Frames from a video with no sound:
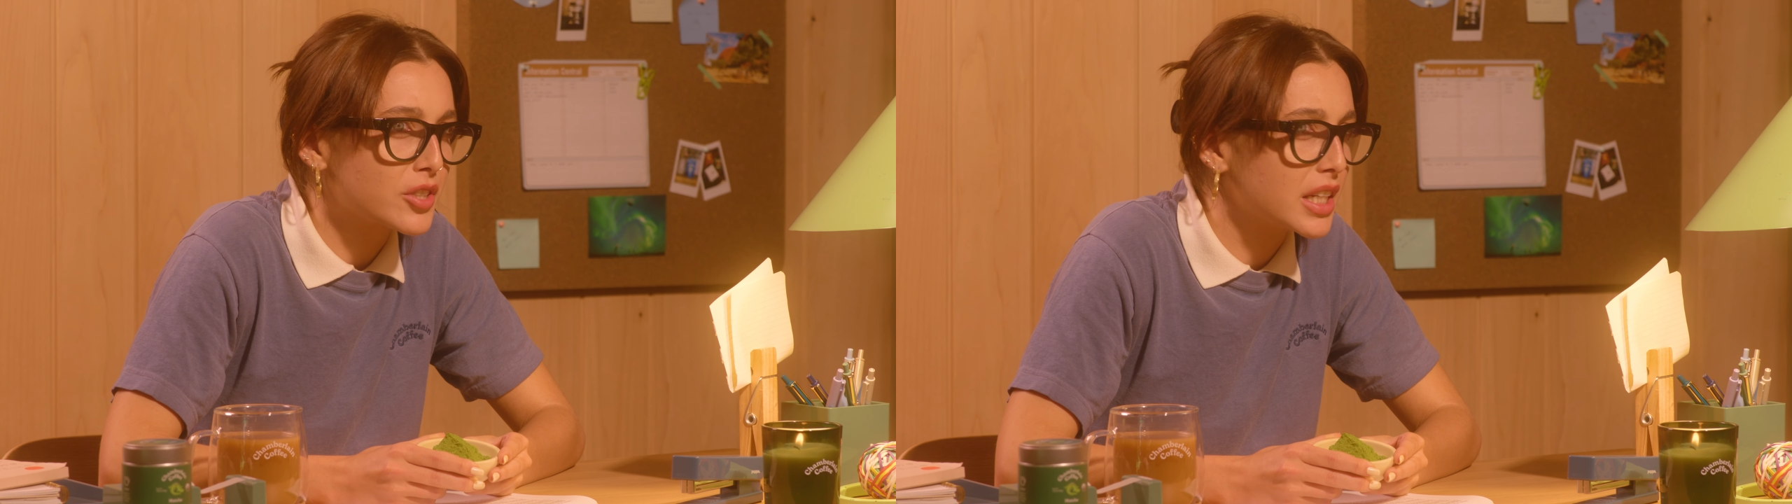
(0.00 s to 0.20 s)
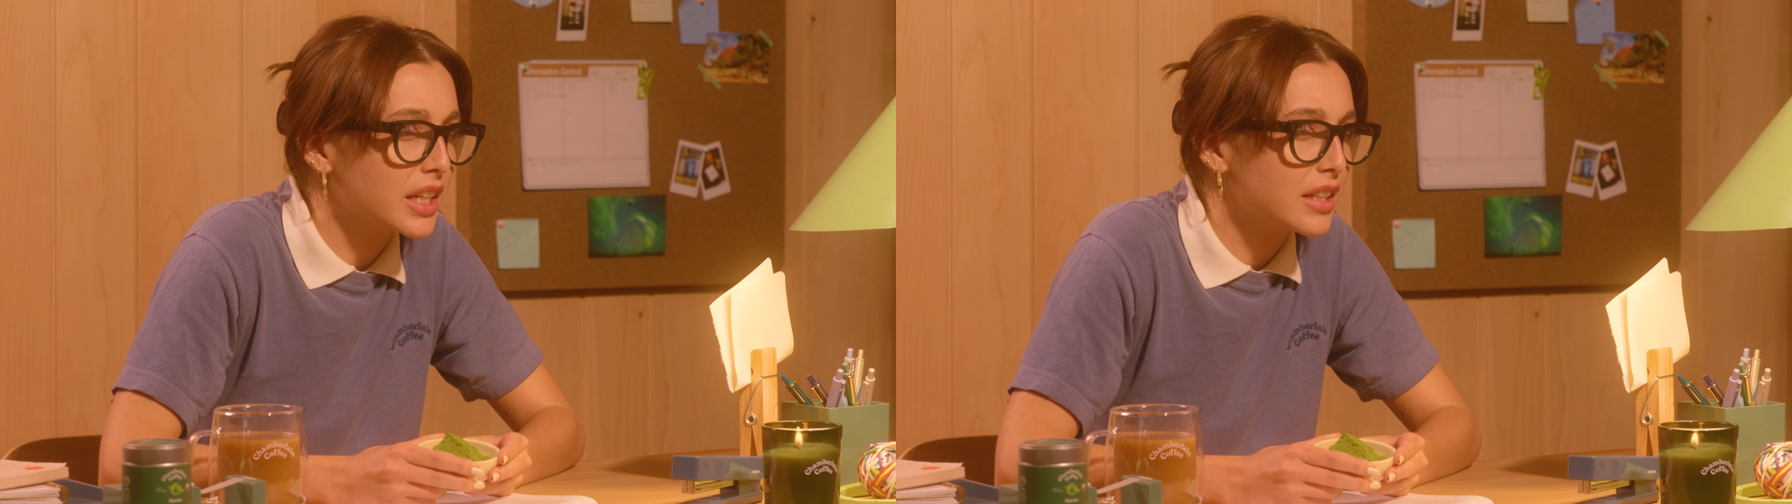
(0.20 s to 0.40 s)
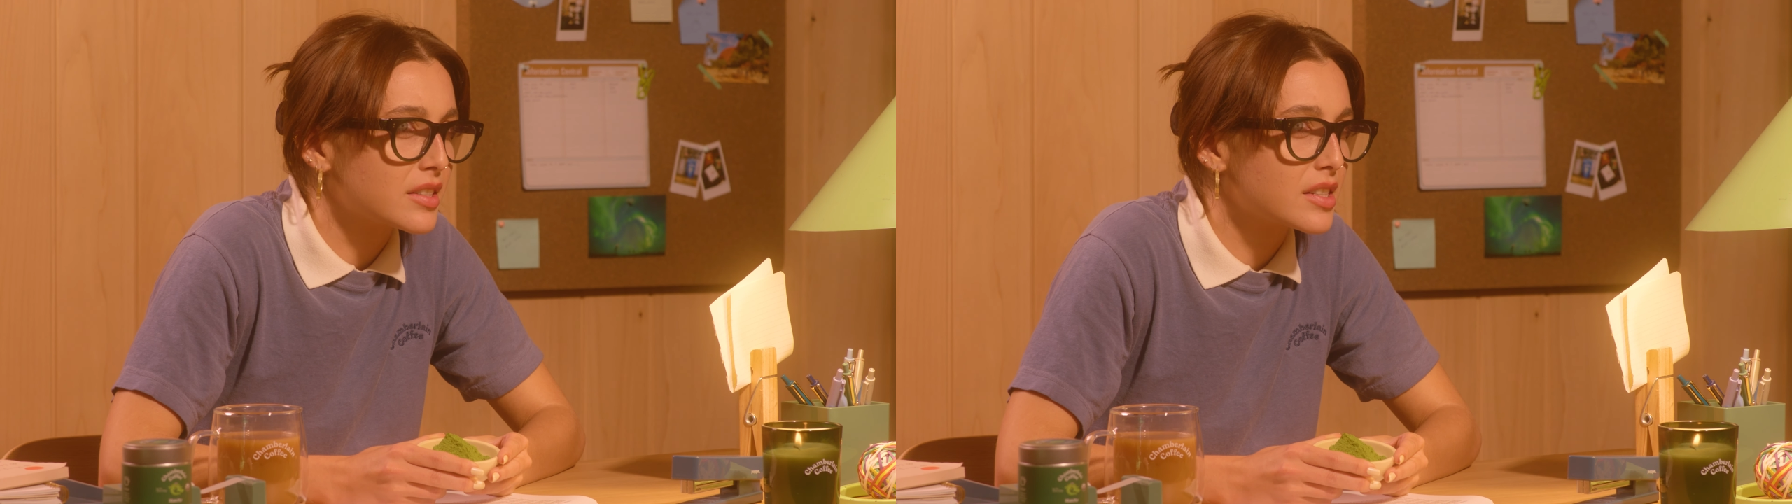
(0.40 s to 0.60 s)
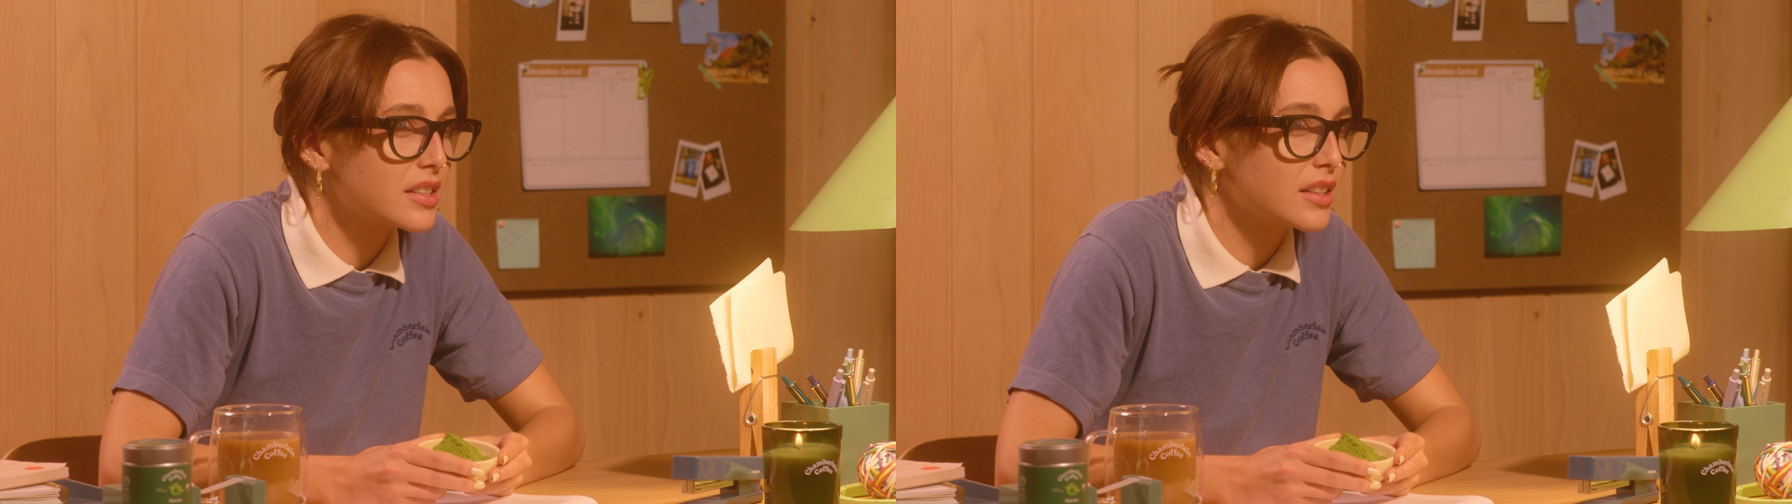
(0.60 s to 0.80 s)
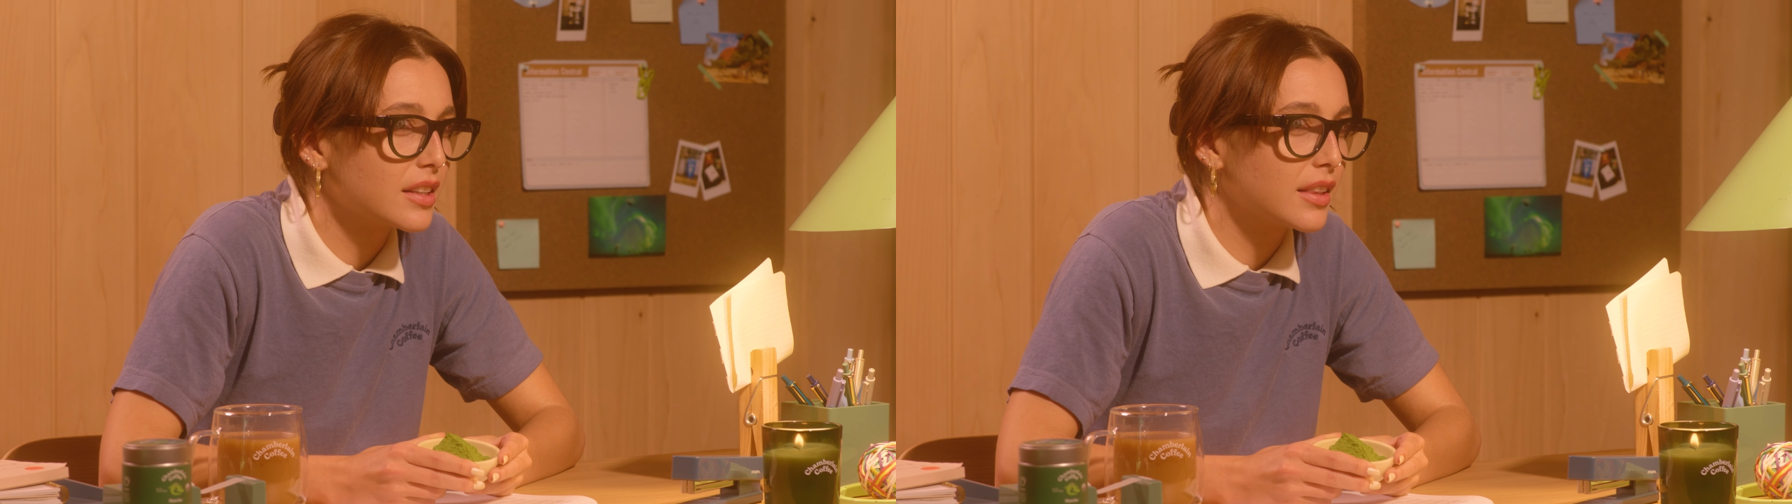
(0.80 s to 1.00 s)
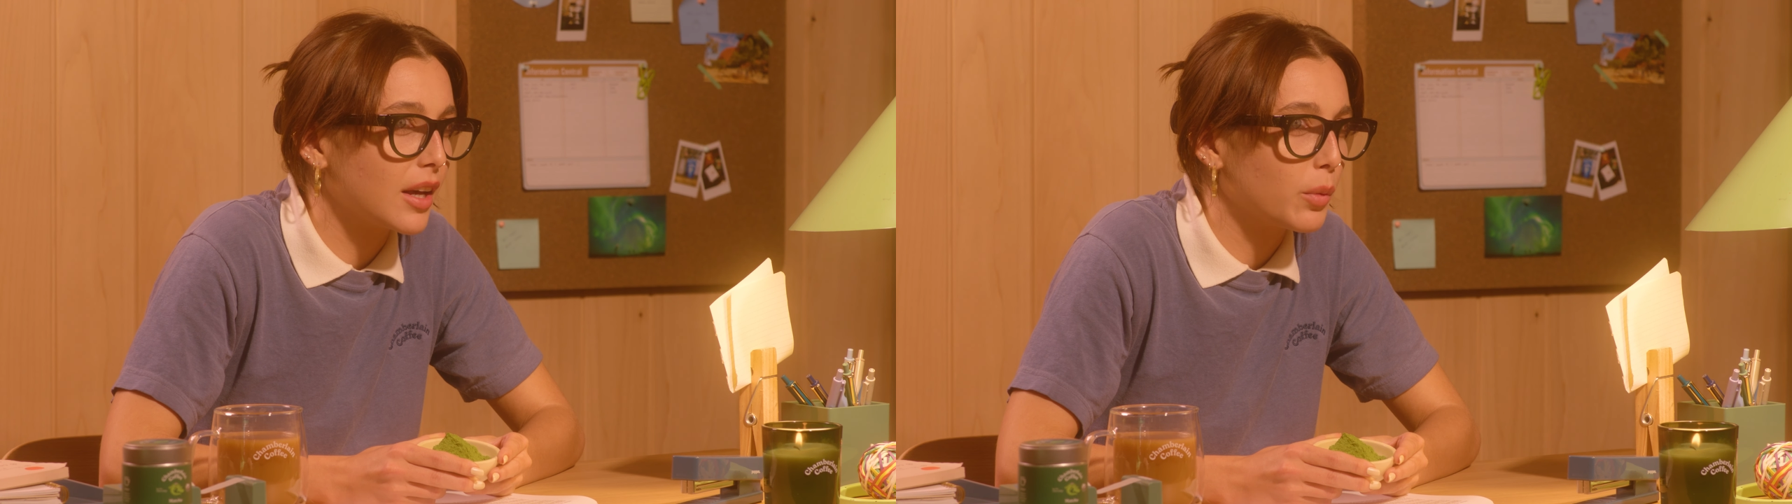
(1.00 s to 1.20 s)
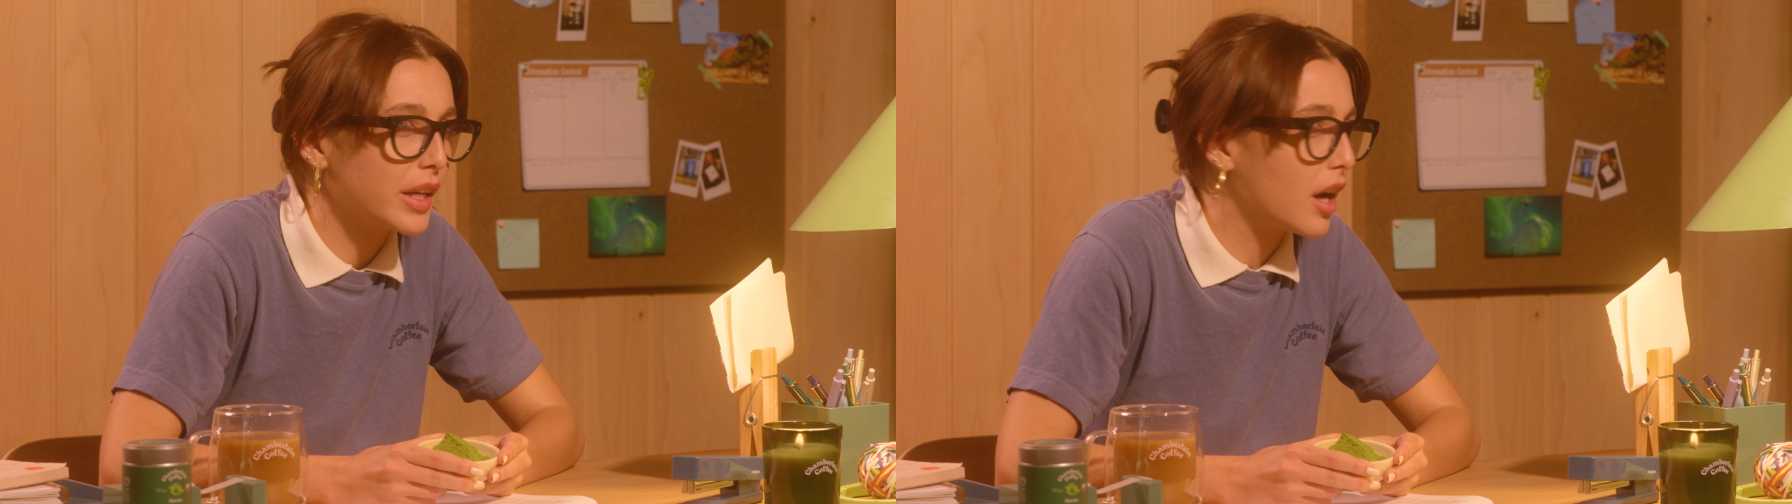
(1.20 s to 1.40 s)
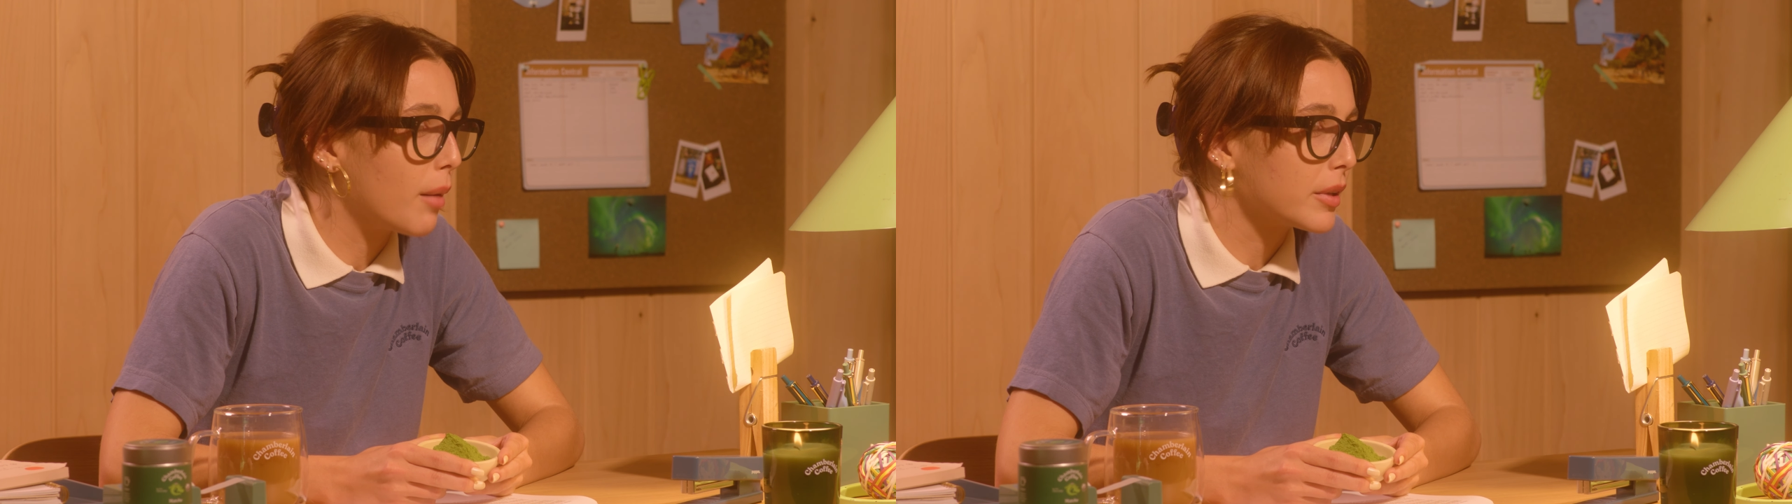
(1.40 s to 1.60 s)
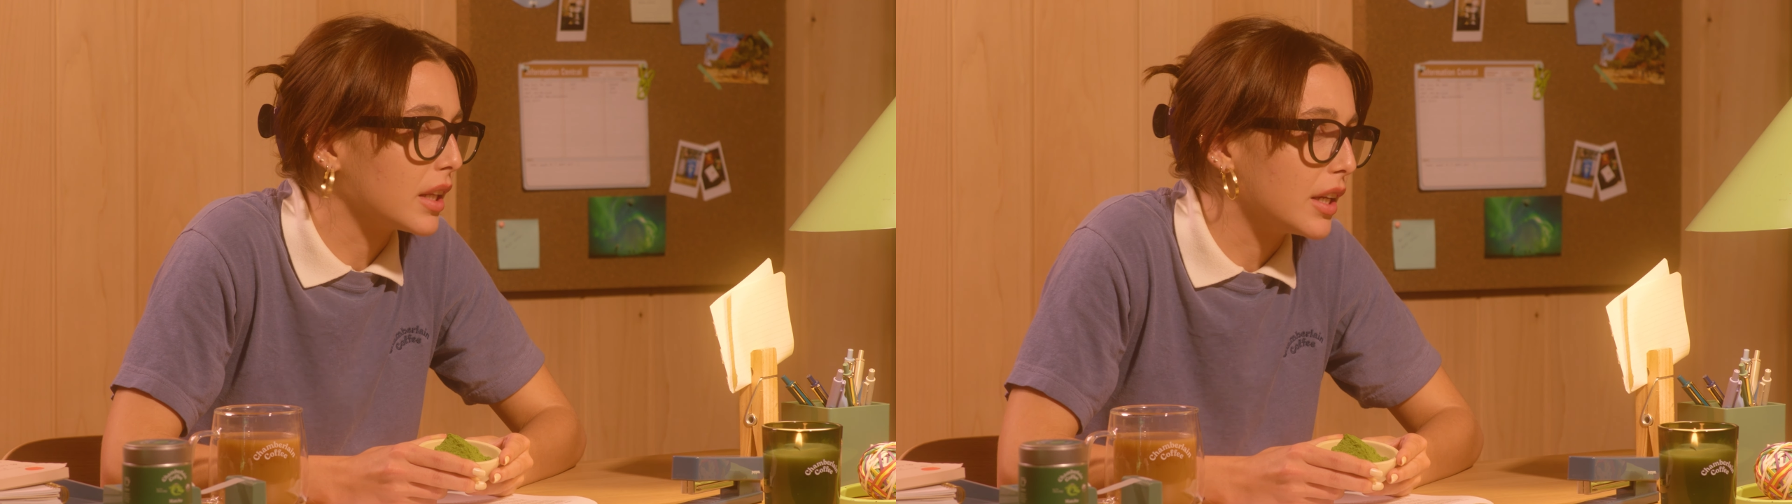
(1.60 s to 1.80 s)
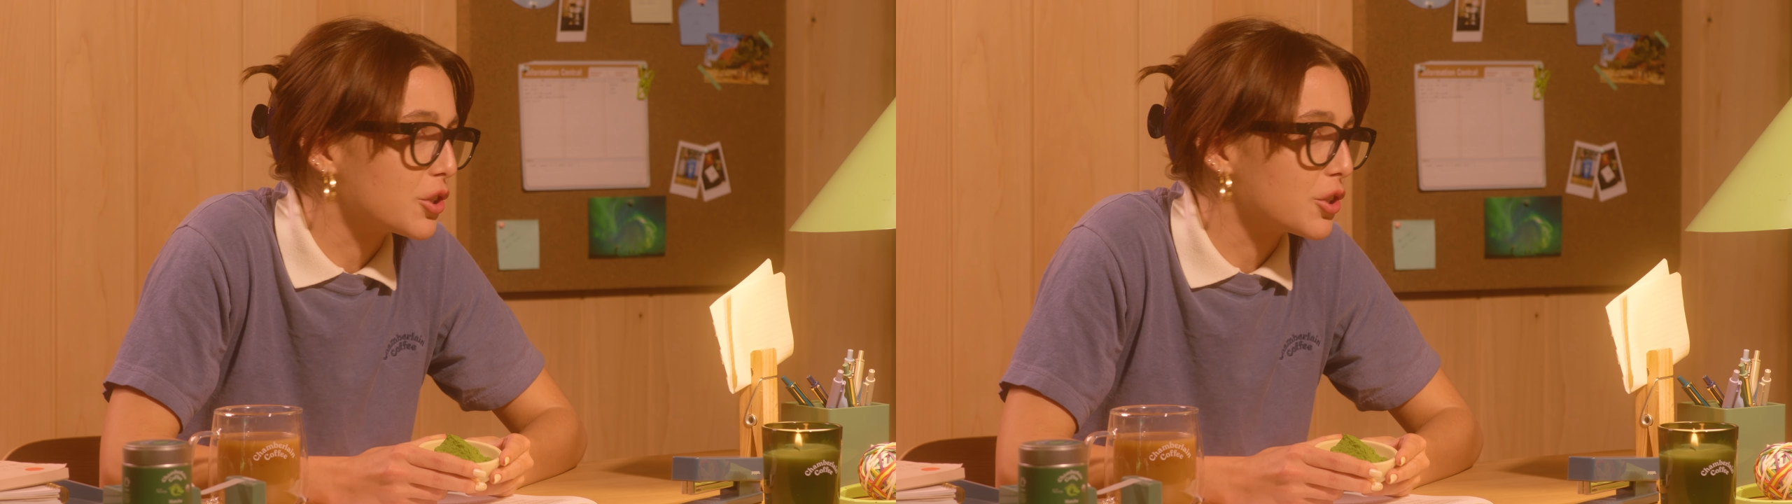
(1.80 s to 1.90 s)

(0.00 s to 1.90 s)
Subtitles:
teas that we commonly